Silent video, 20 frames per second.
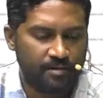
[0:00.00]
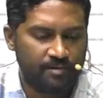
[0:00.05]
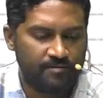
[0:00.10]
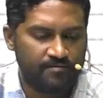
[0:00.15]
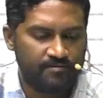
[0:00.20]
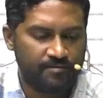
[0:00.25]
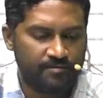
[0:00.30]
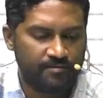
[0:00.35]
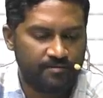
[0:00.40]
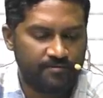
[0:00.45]

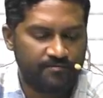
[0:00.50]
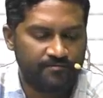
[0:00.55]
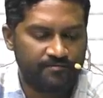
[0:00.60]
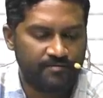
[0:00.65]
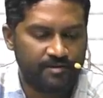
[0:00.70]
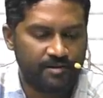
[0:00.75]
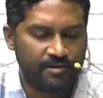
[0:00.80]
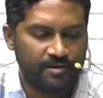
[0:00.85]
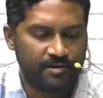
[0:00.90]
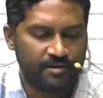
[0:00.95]

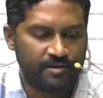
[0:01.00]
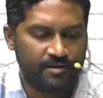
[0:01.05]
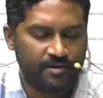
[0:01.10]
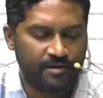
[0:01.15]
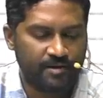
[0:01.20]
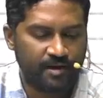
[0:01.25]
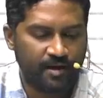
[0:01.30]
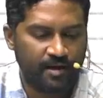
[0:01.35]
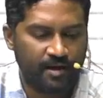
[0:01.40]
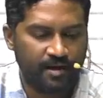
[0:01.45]
eosinophilia,
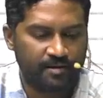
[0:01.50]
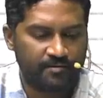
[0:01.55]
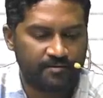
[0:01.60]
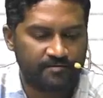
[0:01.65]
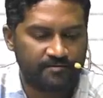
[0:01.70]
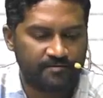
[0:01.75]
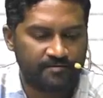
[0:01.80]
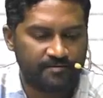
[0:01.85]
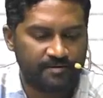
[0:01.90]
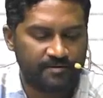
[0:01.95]

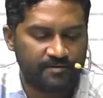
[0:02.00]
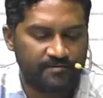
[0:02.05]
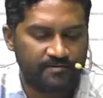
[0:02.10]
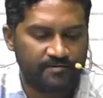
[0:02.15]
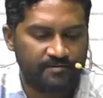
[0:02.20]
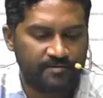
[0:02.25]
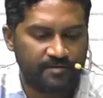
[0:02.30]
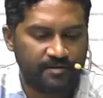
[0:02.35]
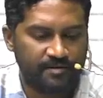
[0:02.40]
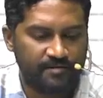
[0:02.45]

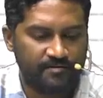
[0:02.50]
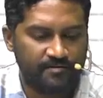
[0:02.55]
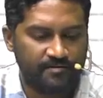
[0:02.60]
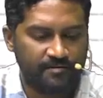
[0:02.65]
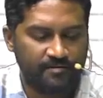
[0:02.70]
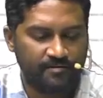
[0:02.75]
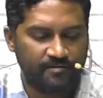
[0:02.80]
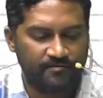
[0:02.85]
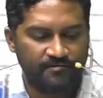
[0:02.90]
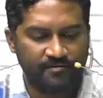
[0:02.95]
excess
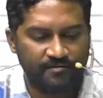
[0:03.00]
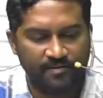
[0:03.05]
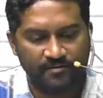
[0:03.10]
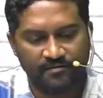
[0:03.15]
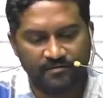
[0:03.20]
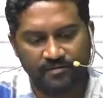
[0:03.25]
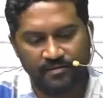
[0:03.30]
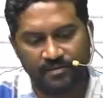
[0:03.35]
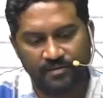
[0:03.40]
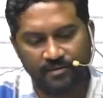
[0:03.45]

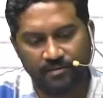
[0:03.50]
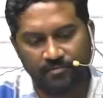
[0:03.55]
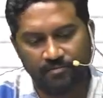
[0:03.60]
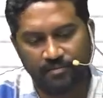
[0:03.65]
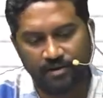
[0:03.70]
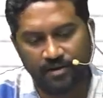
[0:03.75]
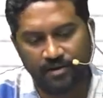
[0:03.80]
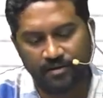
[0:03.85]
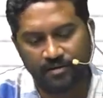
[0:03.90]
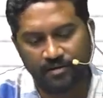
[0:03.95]
eosinophils in the
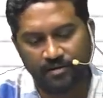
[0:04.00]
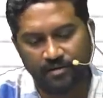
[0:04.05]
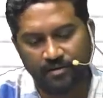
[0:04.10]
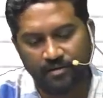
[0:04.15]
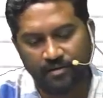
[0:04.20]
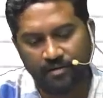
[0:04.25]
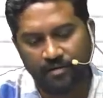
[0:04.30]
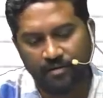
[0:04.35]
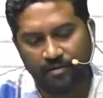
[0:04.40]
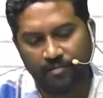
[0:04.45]
blood,
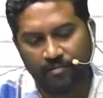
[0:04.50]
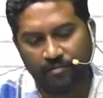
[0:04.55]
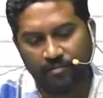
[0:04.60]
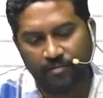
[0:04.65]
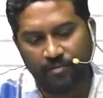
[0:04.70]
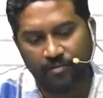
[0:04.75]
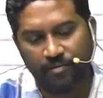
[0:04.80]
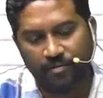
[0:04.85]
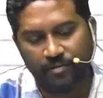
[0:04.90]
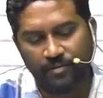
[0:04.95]

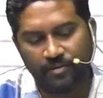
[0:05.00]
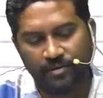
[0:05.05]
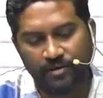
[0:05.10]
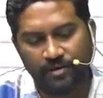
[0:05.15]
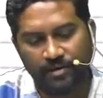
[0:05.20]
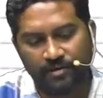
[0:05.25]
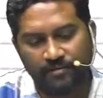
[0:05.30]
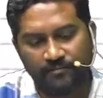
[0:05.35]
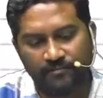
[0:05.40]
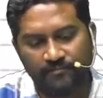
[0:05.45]
more
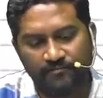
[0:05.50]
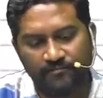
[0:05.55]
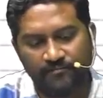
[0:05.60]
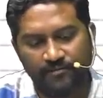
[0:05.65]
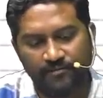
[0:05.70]
than